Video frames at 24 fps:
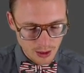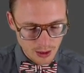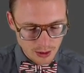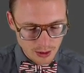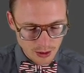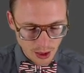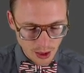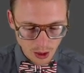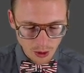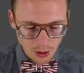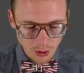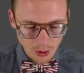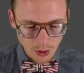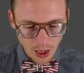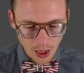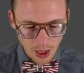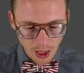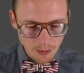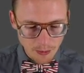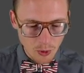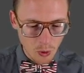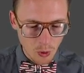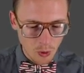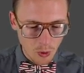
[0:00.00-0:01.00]
So
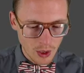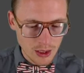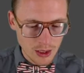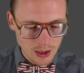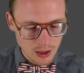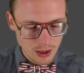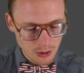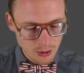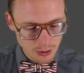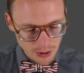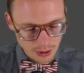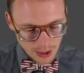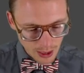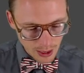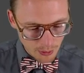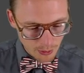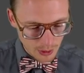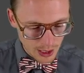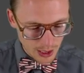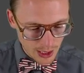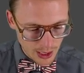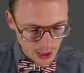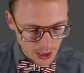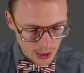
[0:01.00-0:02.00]
I'm going to do it that
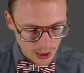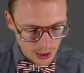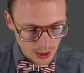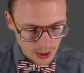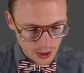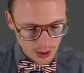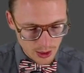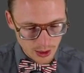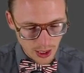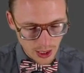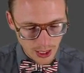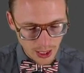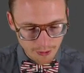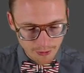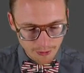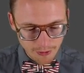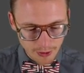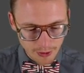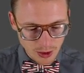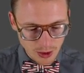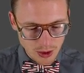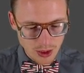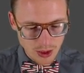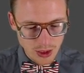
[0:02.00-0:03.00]
way. I
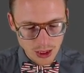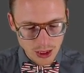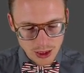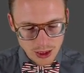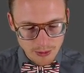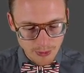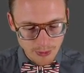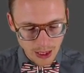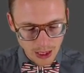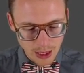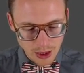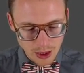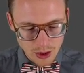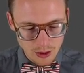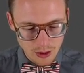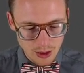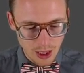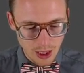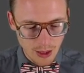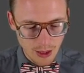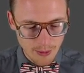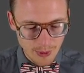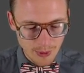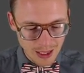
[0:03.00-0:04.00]
first need to make sure
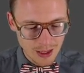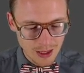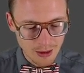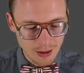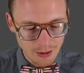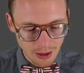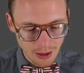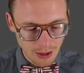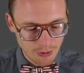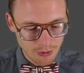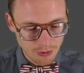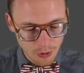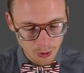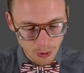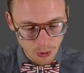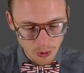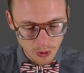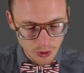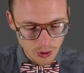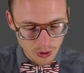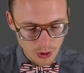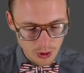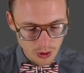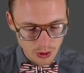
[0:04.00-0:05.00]
that I'm in the right
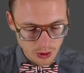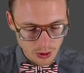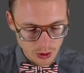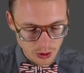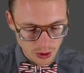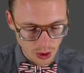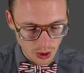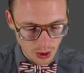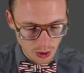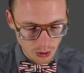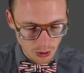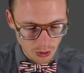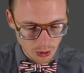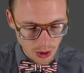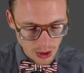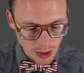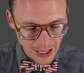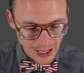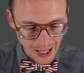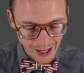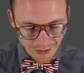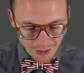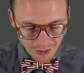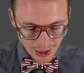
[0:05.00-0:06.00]
folder. So
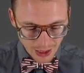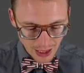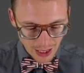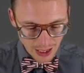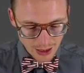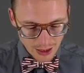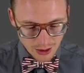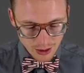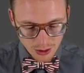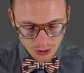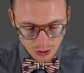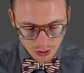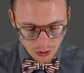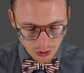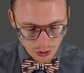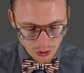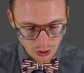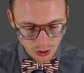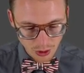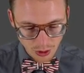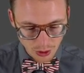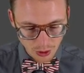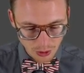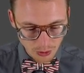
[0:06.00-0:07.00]
navigate to
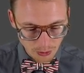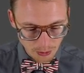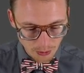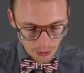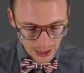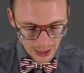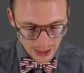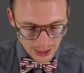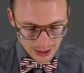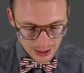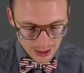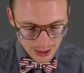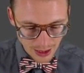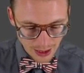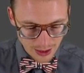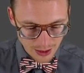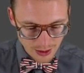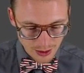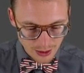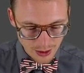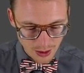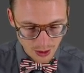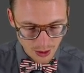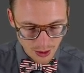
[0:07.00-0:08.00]
your
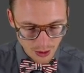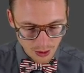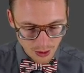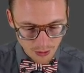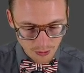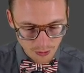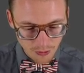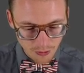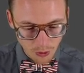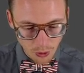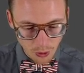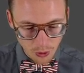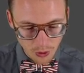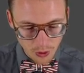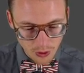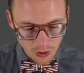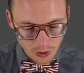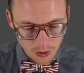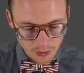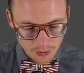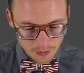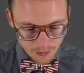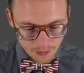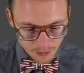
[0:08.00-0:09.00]
MindTest
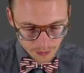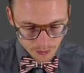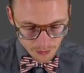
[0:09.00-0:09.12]
folder.